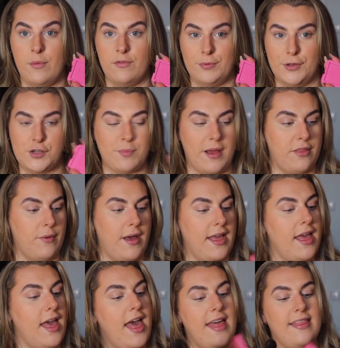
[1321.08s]
in with blush, by the
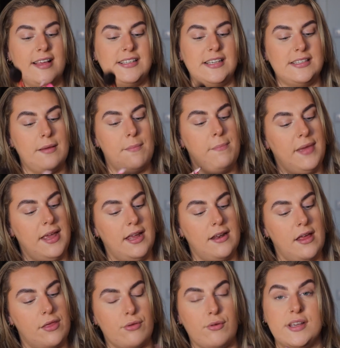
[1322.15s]
way. This is the
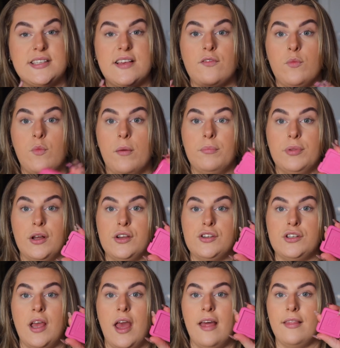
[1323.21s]
Mina 371
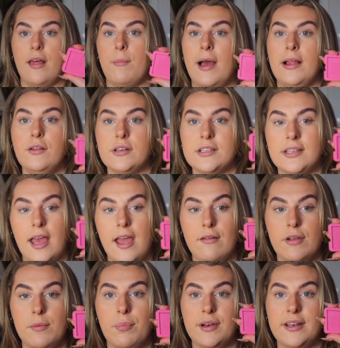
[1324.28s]
blush. That might look
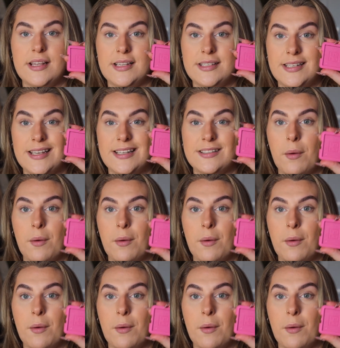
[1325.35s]
scary, but it